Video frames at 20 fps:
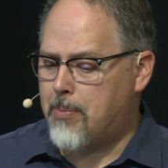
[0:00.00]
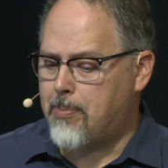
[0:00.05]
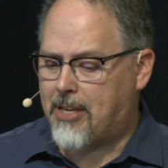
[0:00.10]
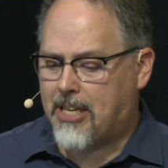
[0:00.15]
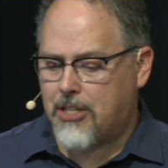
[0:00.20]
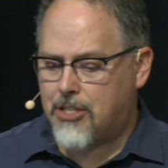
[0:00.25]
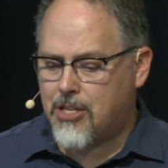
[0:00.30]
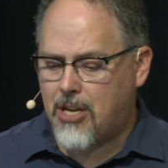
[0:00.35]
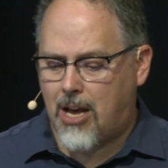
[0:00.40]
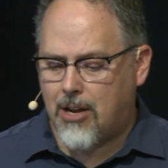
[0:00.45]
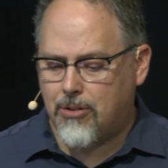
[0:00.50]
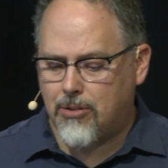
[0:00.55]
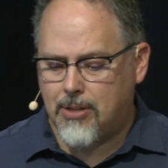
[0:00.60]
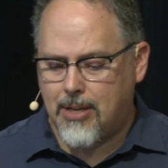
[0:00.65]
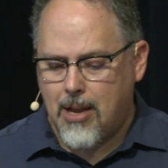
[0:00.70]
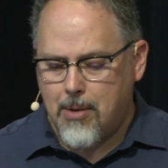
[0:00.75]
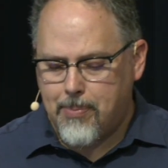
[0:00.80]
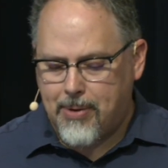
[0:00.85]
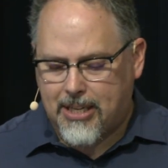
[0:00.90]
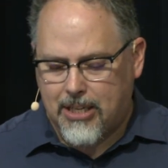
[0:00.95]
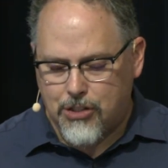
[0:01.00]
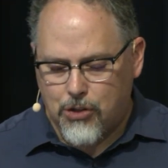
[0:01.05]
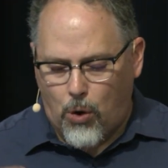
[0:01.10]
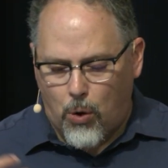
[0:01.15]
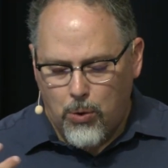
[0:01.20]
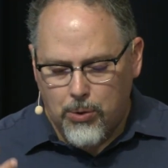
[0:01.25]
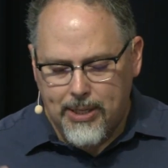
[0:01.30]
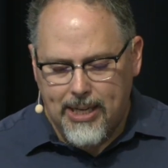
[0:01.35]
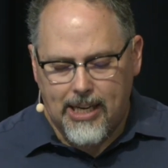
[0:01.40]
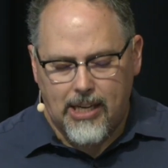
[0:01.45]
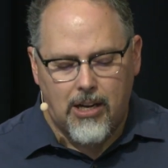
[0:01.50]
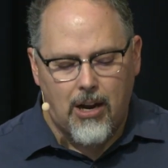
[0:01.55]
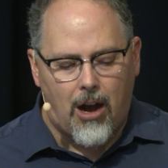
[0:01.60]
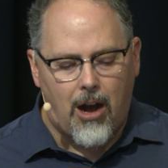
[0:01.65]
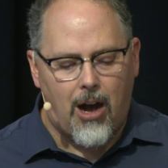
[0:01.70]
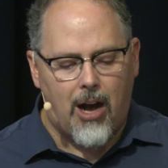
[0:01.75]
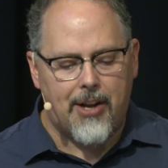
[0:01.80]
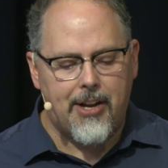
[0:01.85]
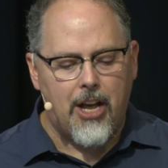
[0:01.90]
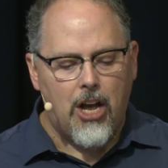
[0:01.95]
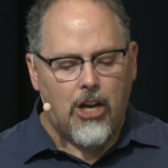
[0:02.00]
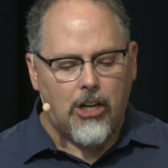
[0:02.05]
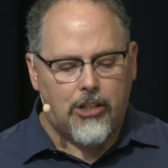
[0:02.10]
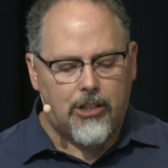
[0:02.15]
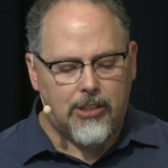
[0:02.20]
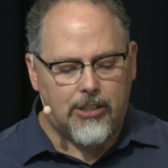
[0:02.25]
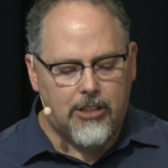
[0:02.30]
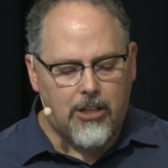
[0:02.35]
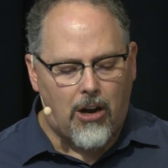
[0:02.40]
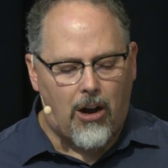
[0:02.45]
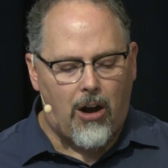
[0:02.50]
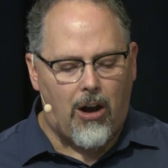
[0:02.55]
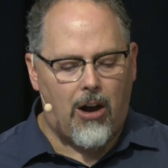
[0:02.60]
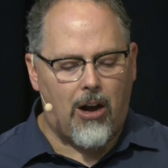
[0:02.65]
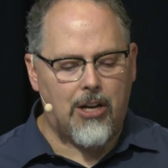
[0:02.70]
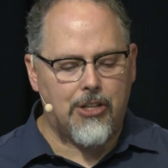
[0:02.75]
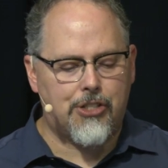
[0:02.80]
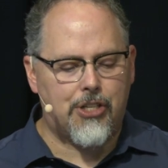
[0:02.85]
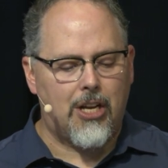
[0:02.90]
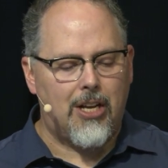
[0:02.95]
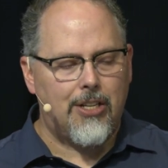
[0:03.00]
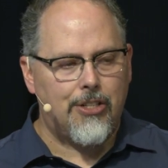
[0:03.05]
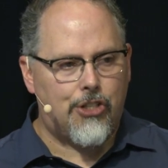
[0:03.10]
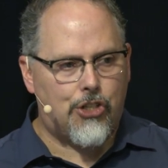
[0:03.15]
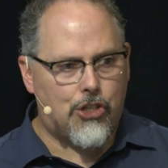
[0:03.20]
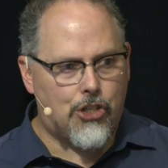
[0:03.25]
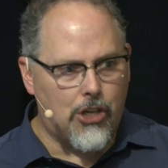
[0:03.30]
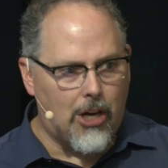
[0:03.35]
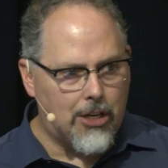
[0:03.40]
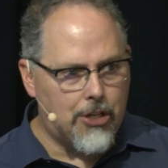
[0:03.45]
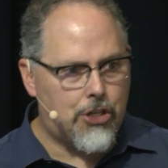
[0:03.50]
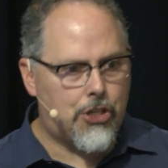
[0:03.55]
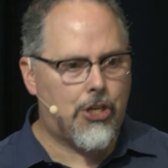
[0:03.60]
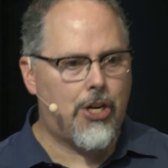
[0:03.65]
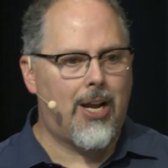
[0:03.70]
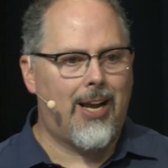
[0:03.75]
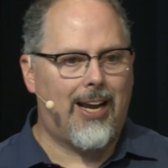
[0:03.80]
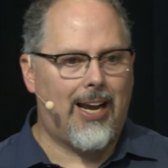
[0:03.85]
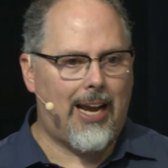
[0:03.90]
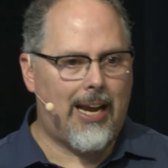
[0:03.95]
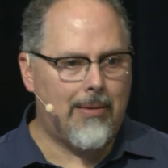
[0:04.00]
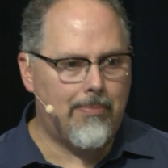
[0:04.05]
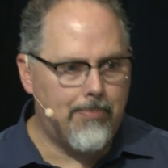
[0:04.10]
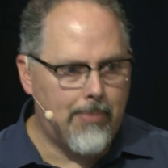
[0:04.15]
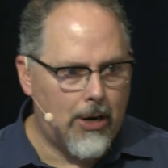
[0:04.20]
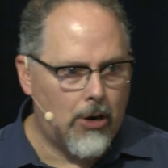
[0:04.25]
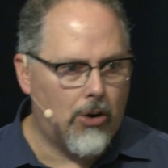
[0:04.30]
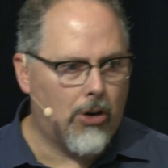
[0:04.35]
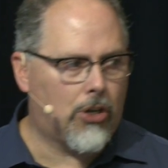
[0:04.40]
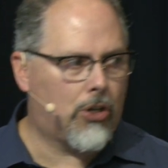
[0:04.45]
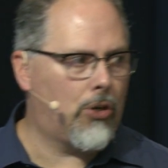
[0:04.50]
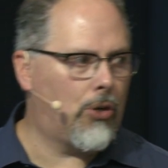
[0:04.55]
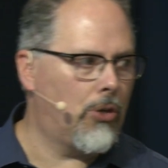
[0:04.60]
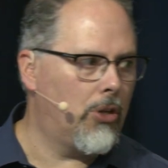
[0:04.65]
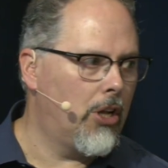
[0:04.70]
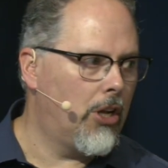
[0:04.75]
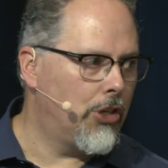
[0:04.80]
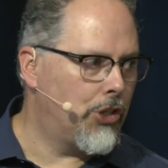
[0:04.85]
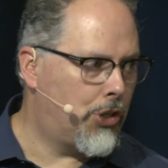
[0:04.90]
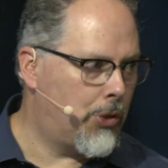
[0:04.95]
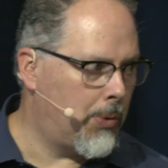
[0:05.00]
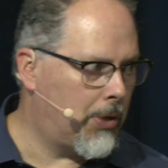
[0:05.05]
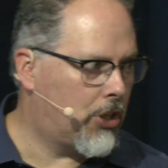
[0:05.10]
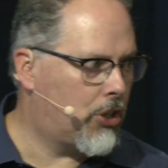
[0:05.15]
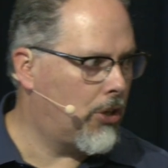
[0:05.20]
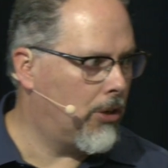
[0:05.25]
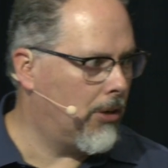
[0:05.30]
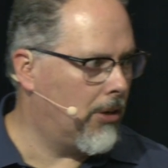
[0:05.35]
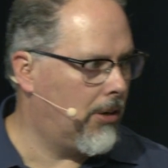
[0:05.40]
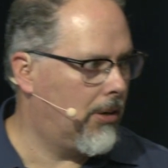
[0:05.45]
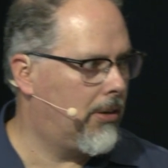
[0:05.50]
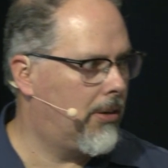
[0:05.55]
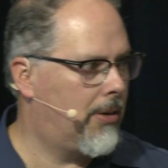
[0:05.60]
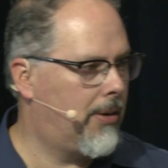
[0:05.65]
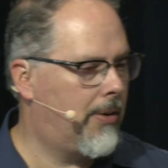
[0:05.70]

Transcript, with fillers: Because not only because only God could cause such a miracle to occur.